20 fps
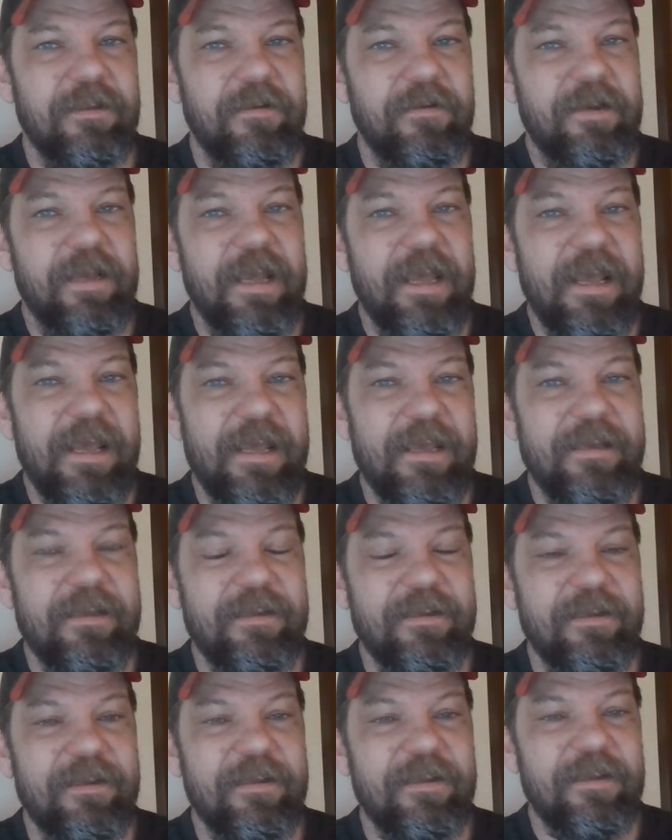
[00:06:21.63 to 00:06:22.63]
Okay,
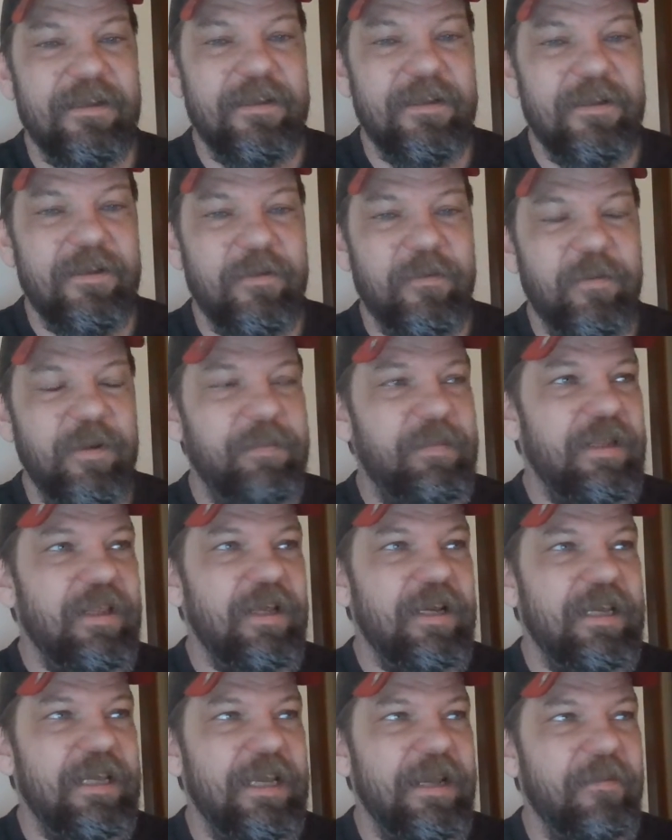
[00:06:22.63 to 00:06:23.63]
we'd be
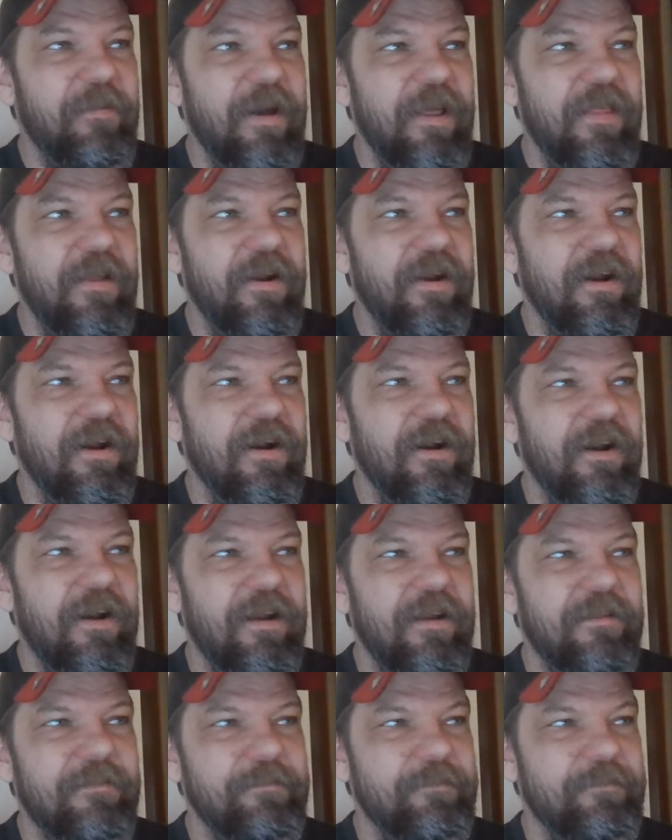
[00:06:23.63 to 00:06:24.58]
looking at whether